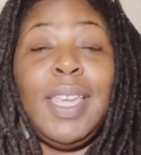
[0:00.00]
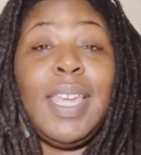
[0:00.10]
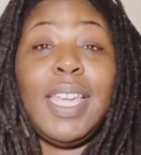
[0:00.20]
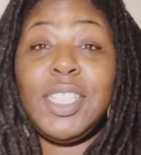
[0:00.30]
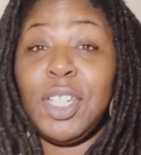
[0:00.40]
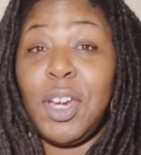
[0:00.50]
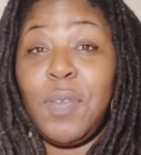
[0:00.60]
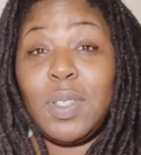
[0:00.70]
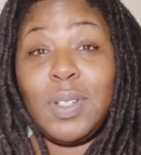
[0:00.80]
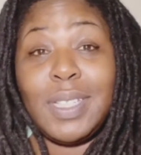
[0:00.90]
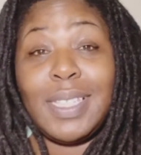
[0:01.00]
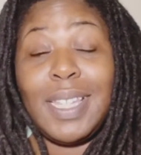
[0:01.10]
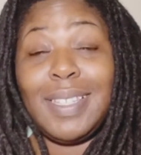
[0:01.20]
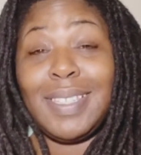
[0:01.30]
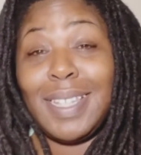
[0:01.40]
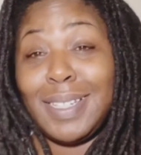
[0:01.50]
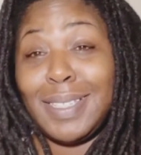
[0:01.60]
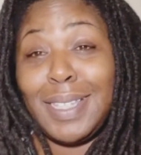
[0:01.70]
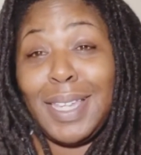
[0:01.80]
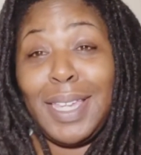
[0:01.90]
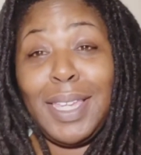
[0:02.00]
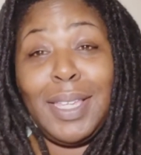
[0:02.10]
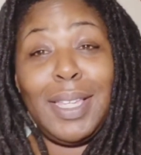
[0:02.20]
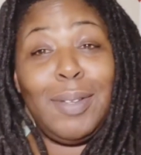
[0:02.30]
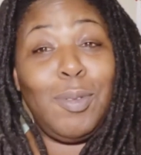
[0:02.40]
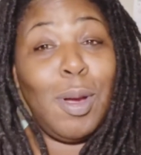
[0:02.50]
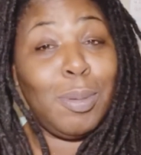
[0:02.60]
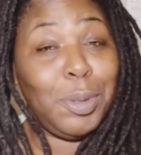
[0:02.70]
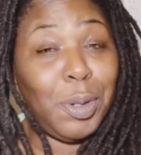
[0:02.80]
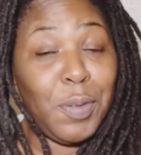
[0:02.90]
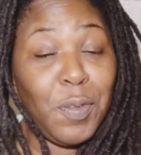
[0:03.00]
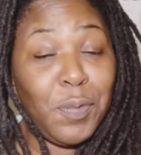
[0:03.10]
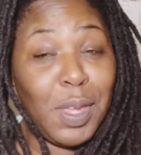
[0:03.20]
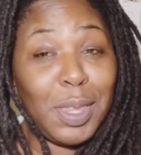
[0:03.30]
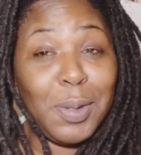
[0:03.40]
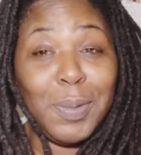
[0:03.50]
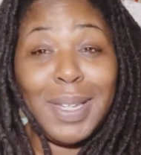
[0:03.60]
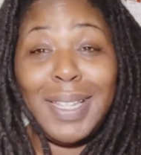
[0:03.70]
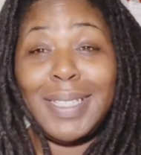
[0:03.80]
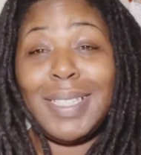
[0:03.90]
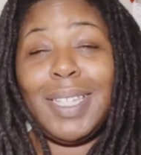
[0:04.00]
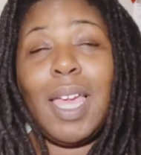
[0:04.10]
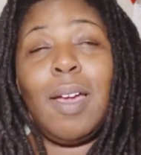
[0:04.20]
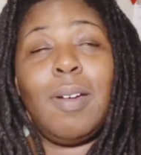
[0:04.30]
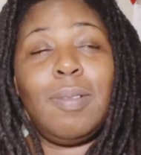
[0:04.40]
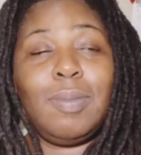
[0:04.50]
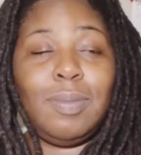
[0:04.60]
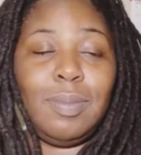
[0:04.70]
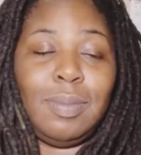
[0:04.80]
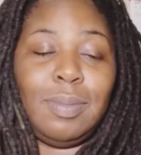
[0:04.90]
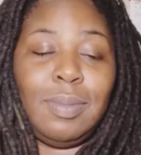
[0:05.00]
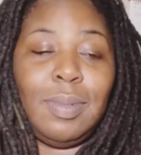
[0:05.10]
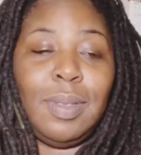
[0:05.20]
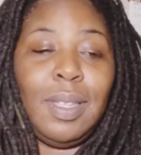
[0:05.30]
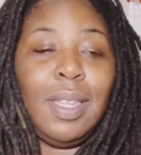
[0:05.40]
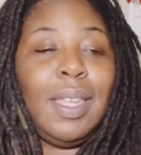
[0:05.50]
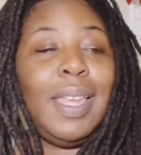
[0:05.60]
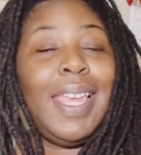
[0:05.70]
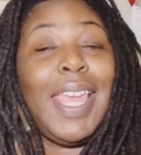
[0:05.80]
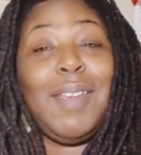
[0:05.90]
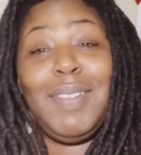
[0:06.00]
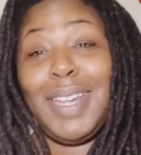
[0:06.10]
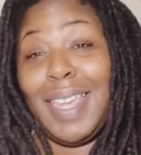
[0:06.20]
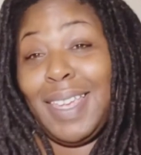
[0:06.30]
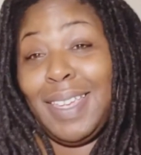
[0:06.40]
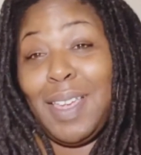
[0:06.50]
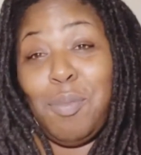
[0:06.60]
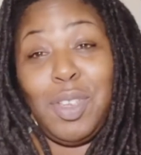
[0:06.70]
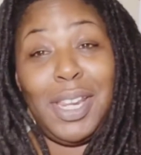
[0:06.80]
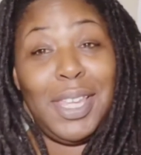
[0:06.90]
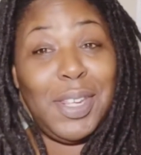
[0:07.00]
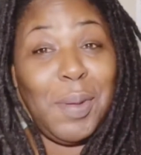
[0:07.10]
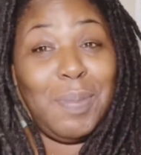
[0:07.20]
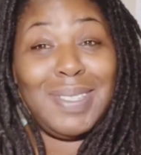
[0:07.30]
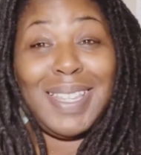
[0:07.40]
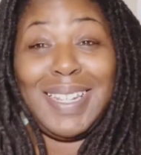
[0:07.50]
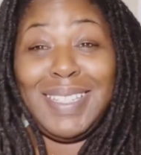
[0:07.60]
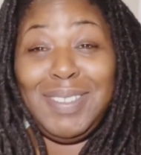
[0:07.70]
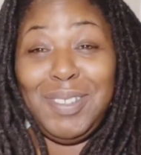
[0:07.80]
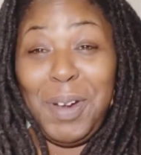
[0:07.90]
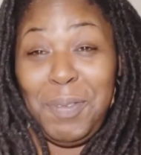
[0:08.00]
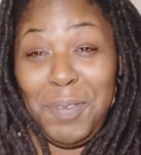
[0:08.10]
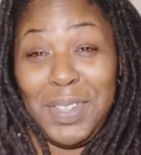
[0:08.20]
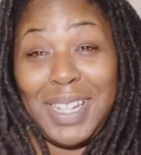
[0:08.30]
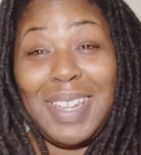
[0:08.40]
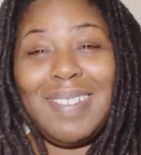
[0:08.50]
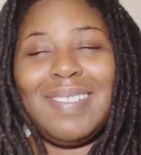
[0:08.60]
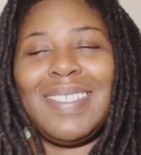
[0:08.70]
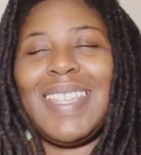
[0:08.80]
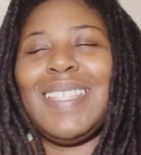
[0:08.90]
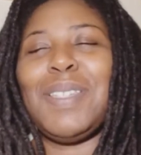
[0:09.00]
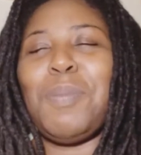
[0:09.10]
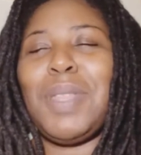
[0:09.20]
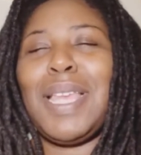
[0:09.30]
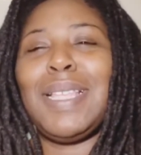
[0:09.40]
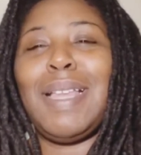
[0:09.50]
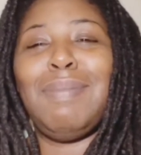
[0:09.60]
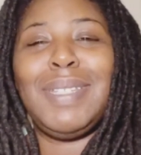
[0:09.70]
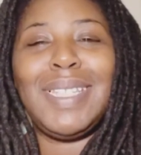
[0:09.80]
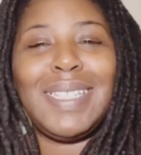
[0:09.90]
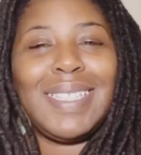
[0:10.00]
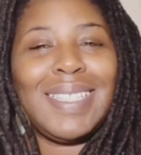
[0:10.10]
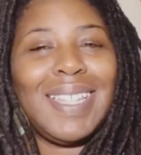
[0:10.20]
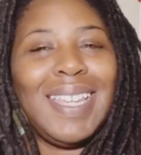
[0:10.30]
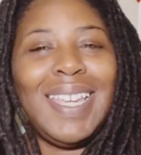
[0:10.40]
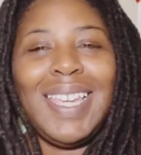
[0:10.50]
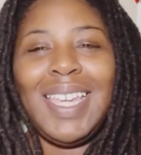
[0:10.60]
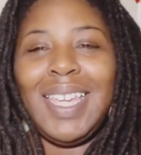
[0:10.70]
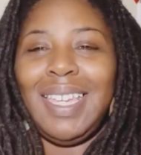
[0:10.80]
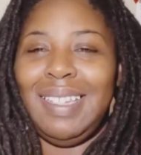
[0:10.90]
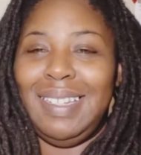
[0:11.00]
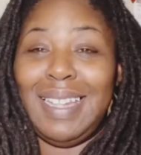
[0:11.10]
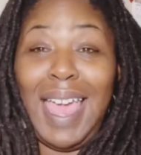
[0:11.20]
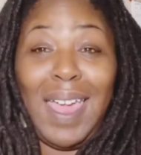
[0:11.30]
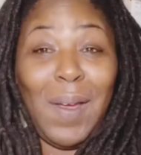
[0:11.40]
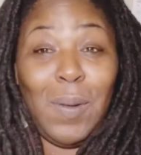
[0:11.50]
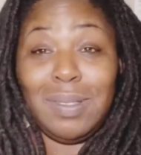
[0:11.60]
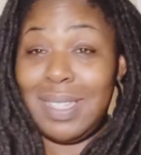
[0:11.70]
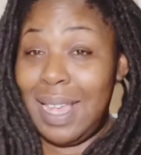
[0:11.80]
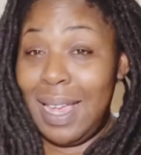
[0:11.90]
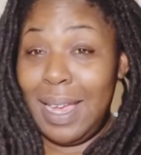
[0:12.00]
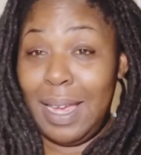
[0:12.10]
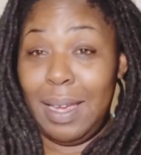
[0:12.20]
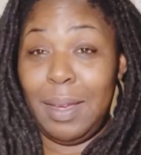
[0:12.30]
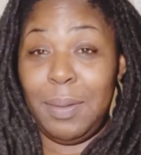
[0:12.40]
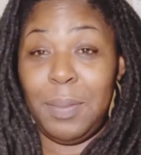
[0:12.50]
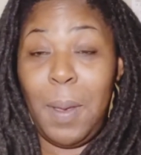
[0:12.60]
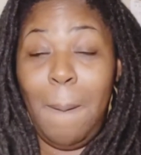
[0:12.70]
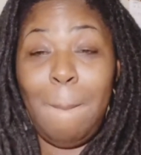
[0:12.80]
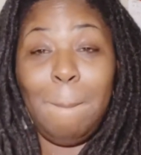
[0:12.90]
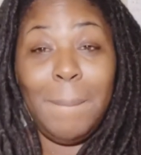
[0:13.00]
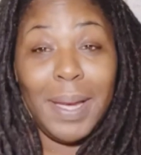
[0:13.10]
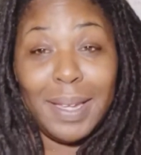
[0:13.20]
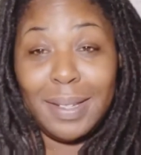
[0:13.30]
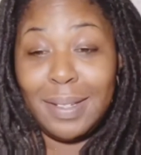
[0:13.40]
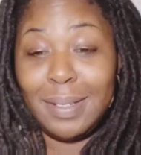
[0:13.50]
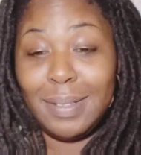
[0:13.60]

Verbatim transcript: It's your girl Victoria Stell Celestine. Welcome to Grateful Victories, y'all. Every day, I'm trying to get up and say these grateful videos, and some days I'm just not on time. But